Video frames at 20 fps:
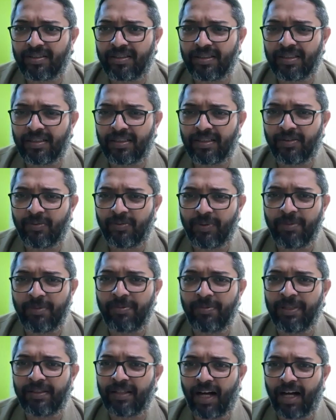
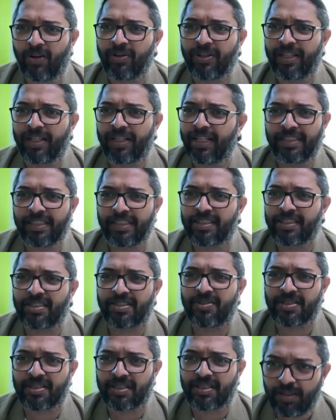women out there just
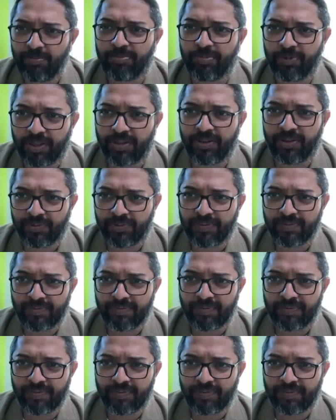to sleep with you.